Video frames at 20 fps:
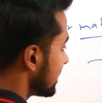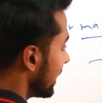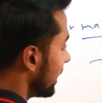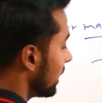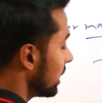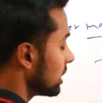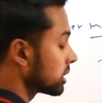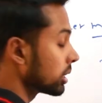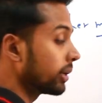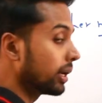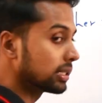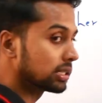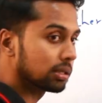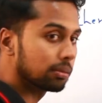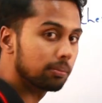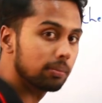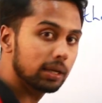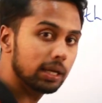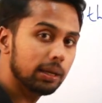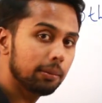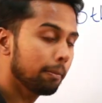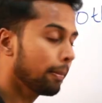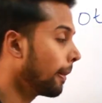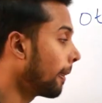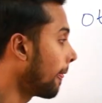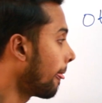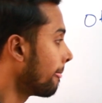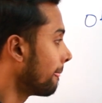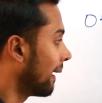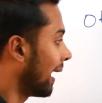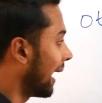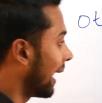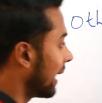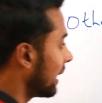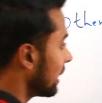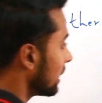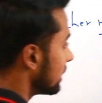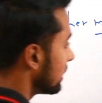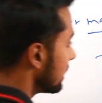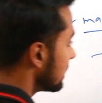state legislative assembly,
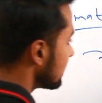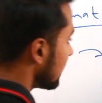and